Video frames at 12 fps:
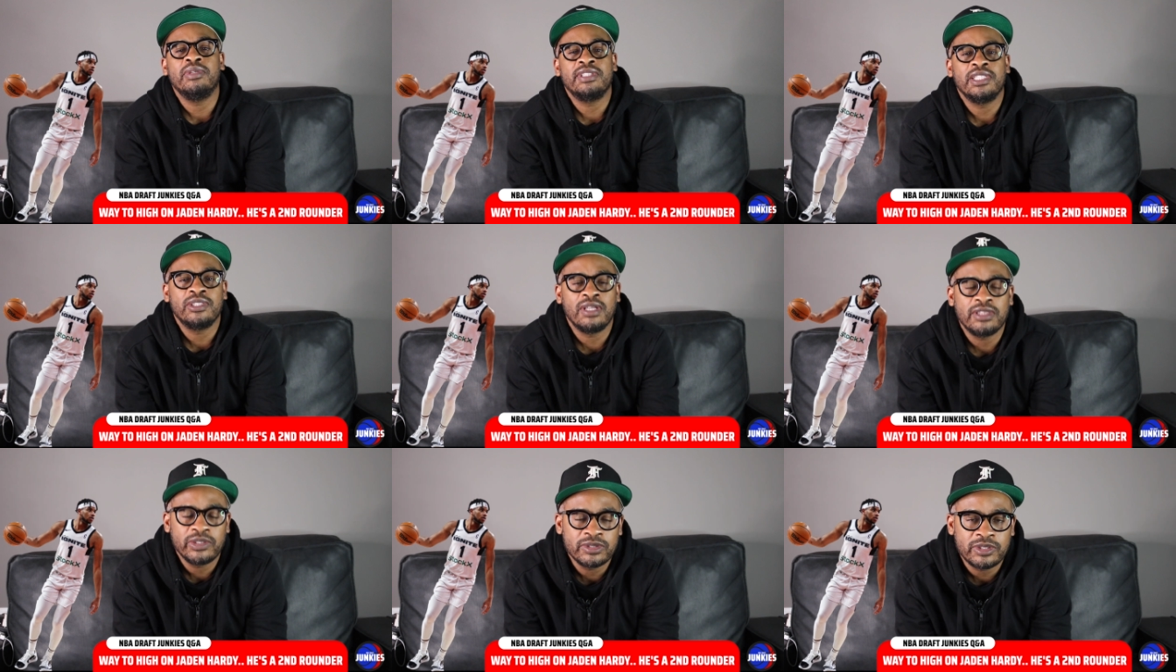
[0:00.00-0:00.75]
but they
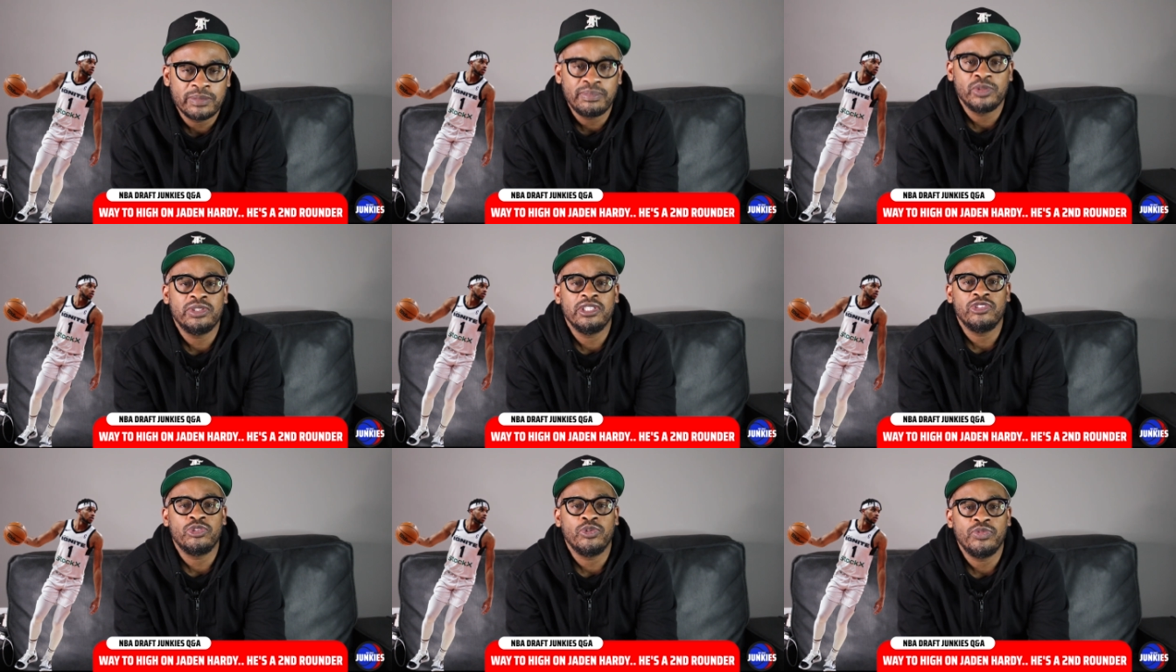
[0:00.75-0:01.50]
thought there was some
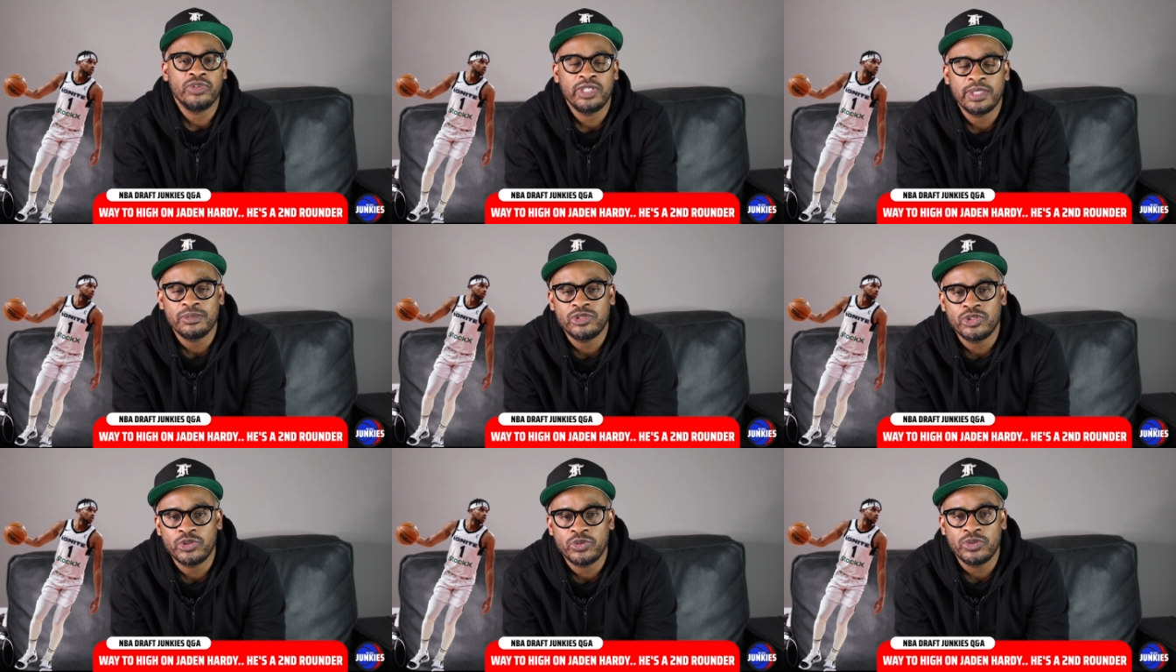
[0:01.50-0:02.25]
potential for him
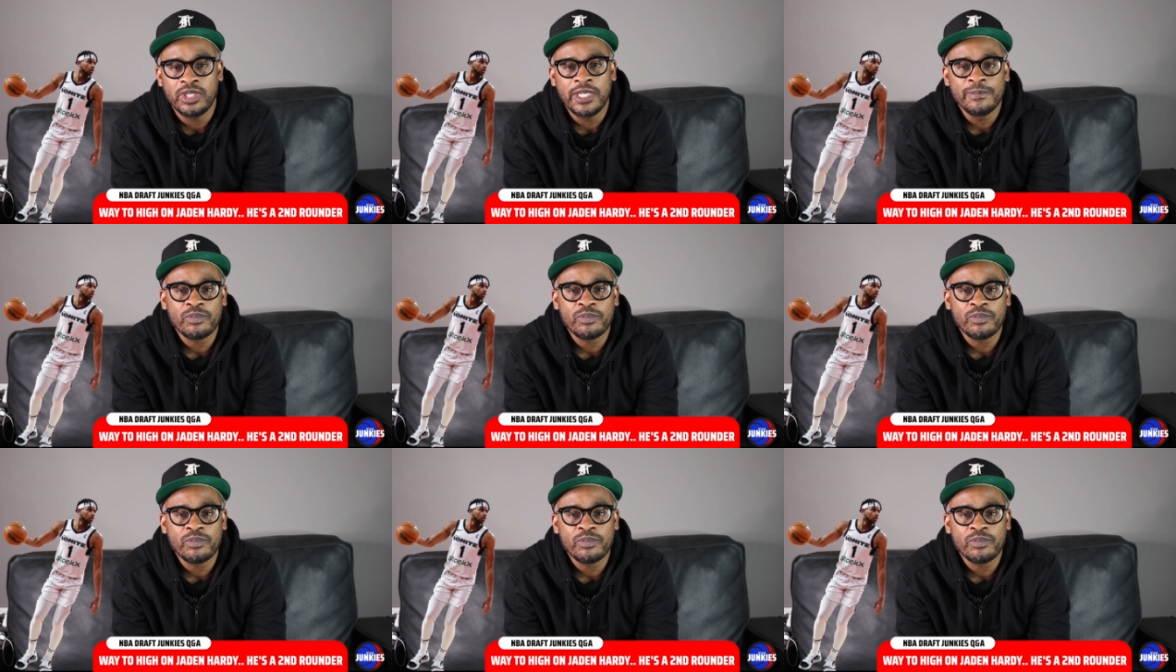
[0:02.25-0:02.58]
to